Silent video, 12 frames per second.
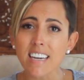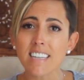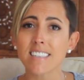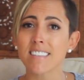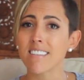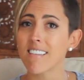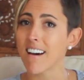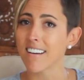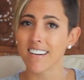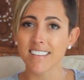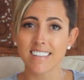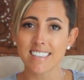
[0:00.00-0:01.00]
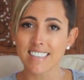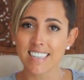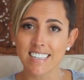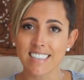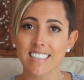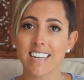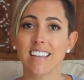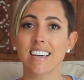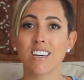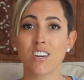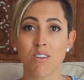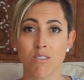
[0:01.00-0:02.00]
is not on this list and
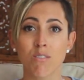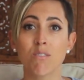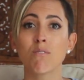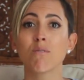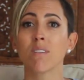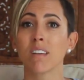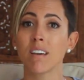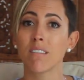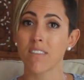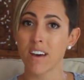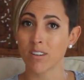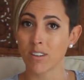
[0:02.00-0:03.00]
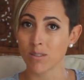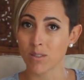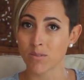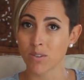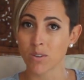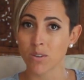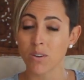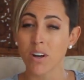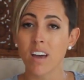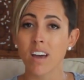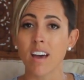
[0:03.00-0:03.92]
that you really found useful